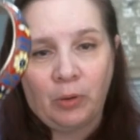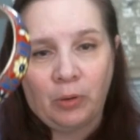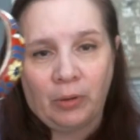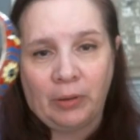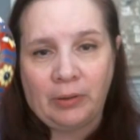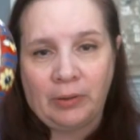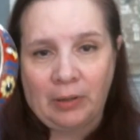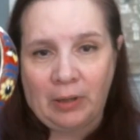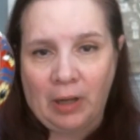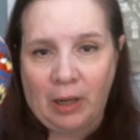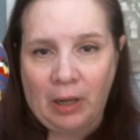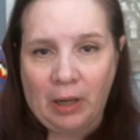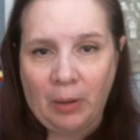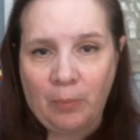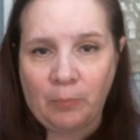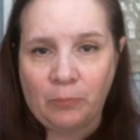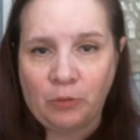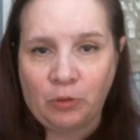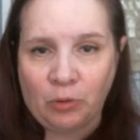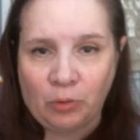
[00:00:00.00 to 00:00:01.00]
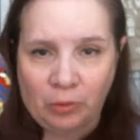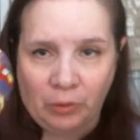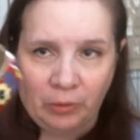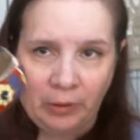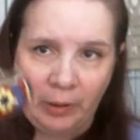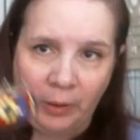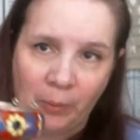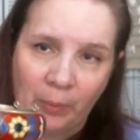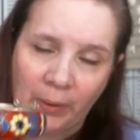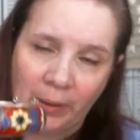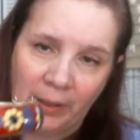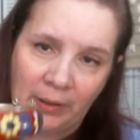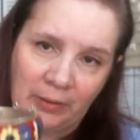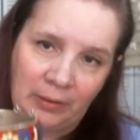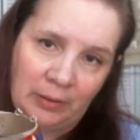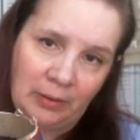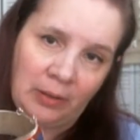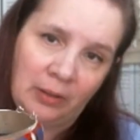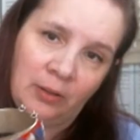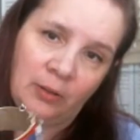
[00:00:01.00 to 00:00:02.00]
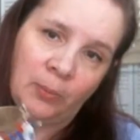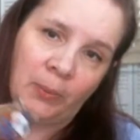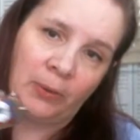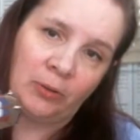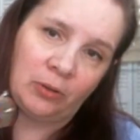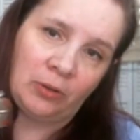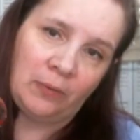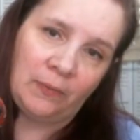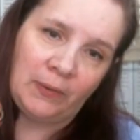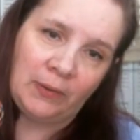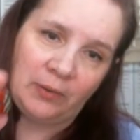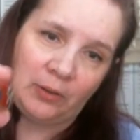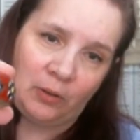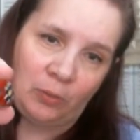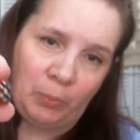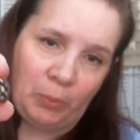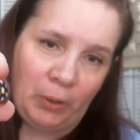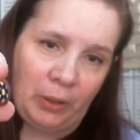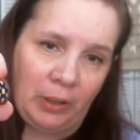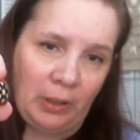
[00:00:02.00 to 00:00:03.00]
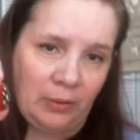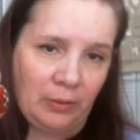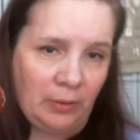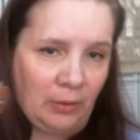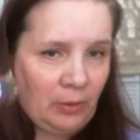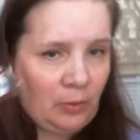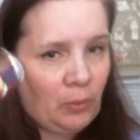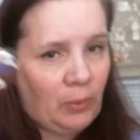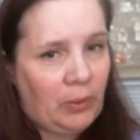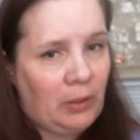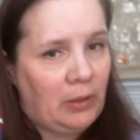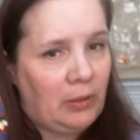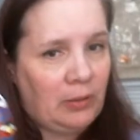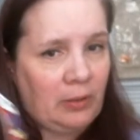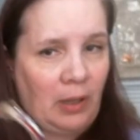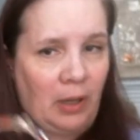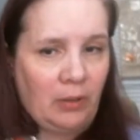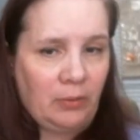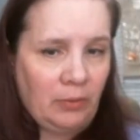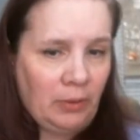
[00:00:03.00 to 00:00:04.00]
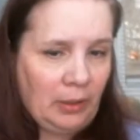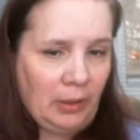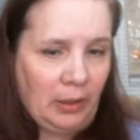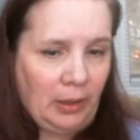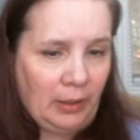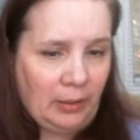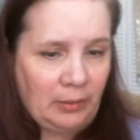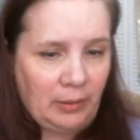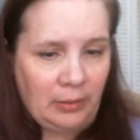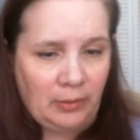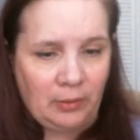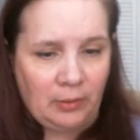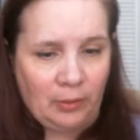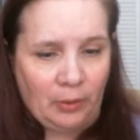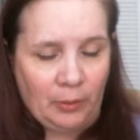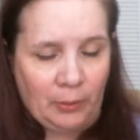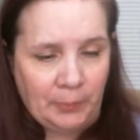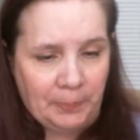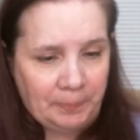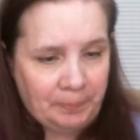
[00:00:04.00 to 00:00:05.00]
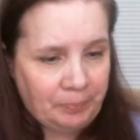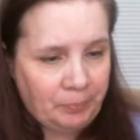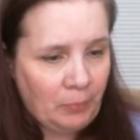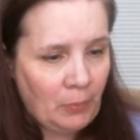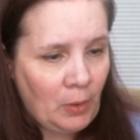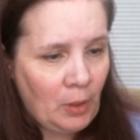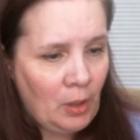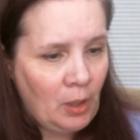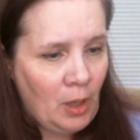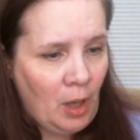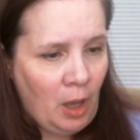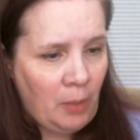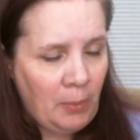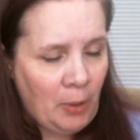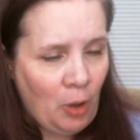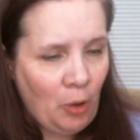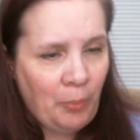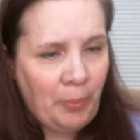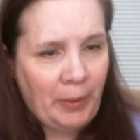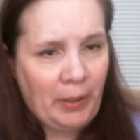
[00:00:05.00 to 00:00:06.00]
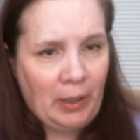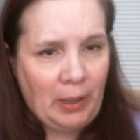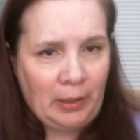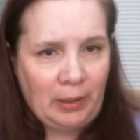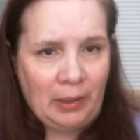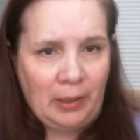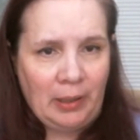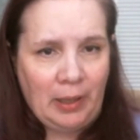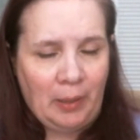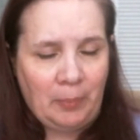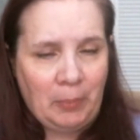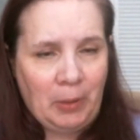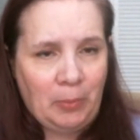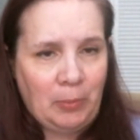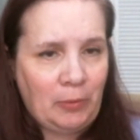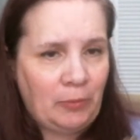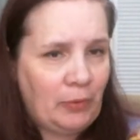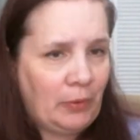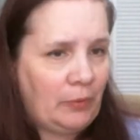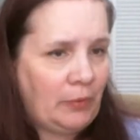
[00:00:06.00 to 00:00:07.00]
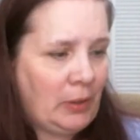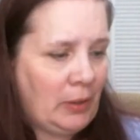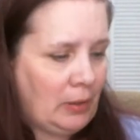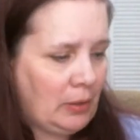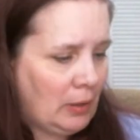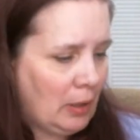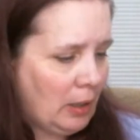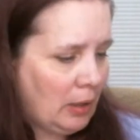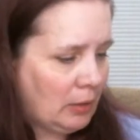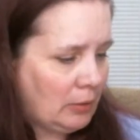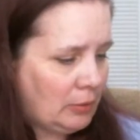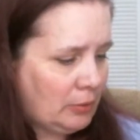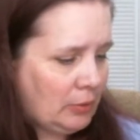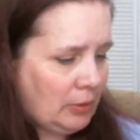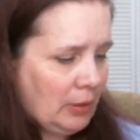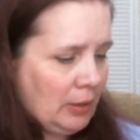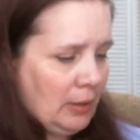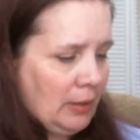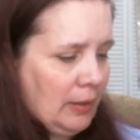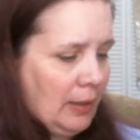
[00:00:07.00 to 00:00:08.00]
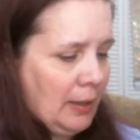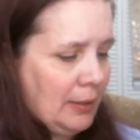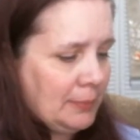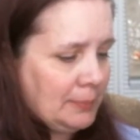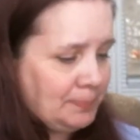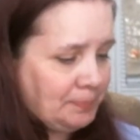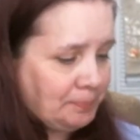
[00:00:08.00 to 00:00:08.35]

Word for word: cloisonne jewelry when I see it, especially if it's as pretty as this one is. I really liked it, so I'm hoping I can get maybe fifteen dollars out of that.